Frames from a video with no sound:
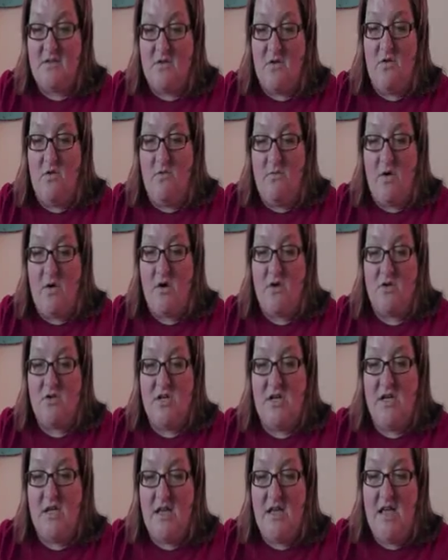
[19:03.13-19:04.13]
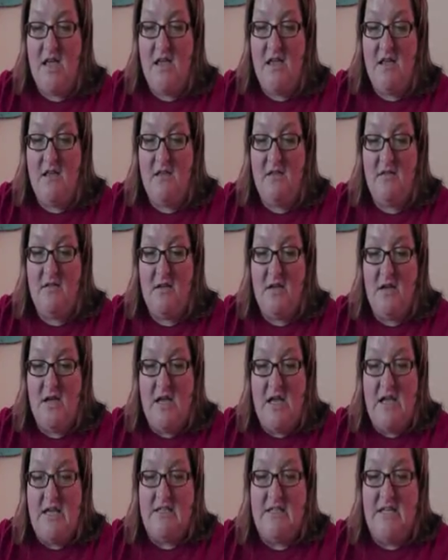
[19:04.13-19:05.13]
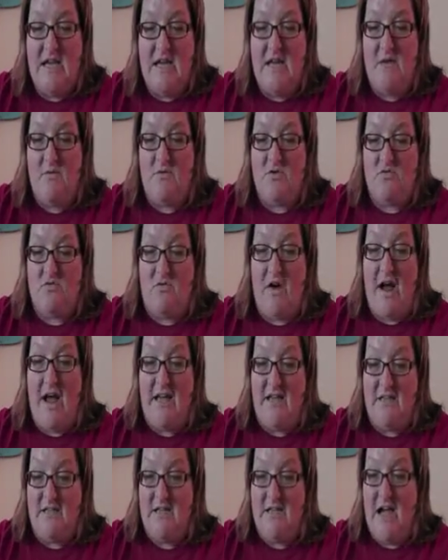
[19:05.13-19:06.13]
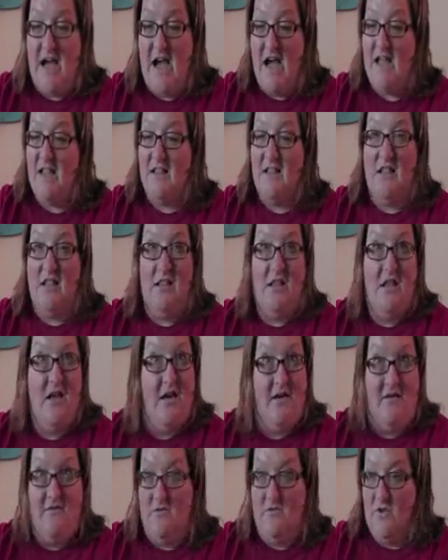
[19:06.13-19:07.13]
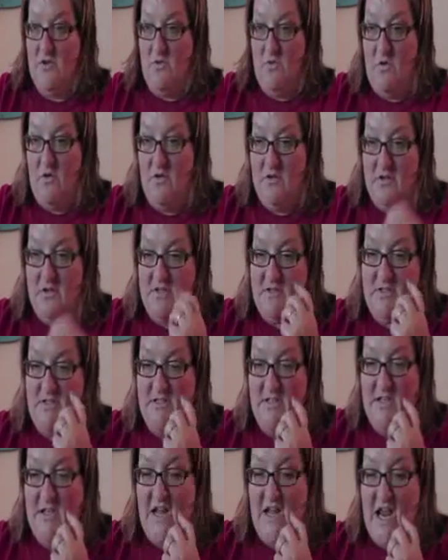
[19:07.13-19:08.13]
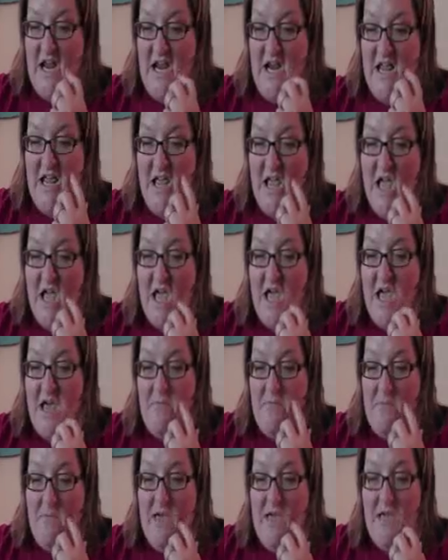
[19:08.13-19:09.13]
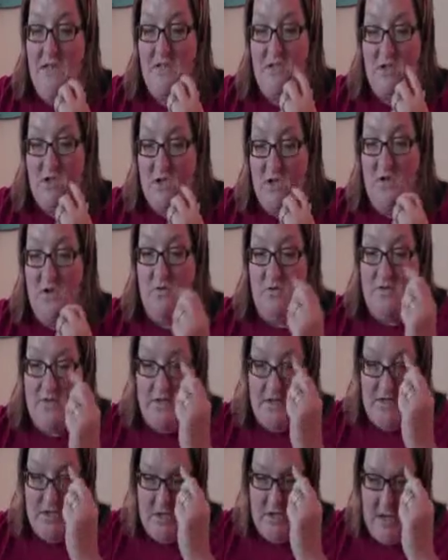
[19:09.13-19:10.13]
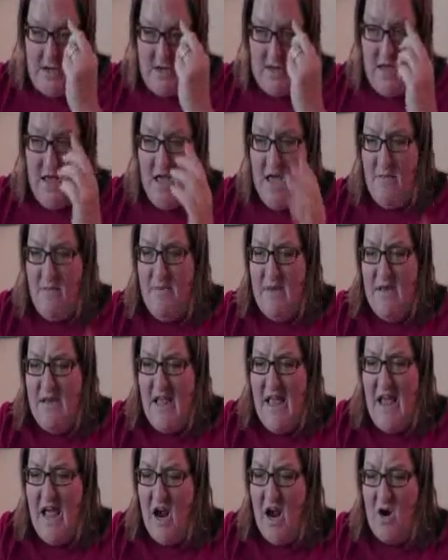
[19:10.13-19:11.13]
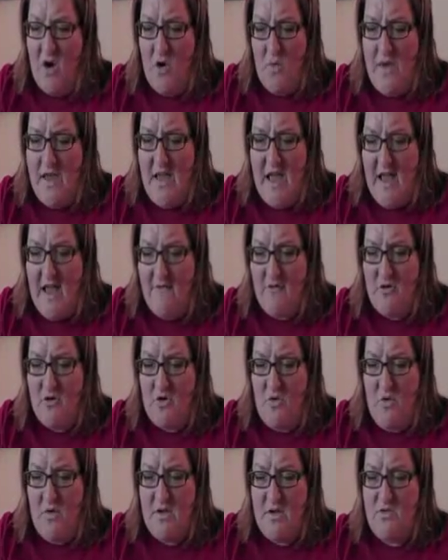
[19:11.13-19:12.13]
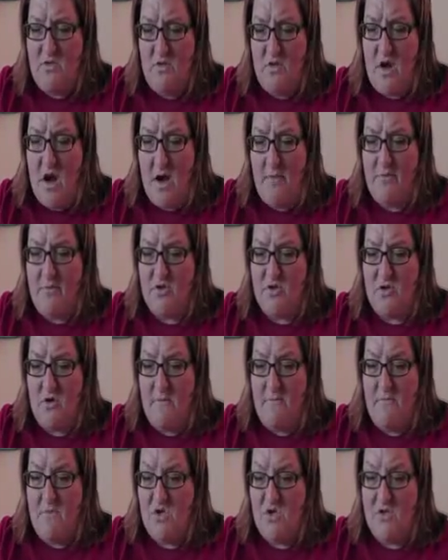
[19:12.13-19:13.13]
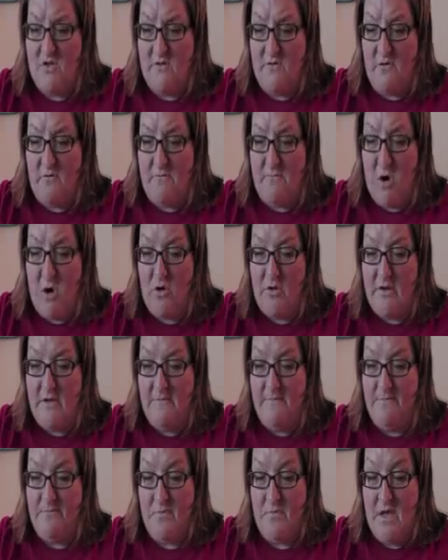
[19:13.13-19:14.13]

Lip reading: go marching in." Teddy was right. "I love New Orleans," said Annie. "Me too," said Jack. "But how are we ever going to accomplish our mission for Merlin?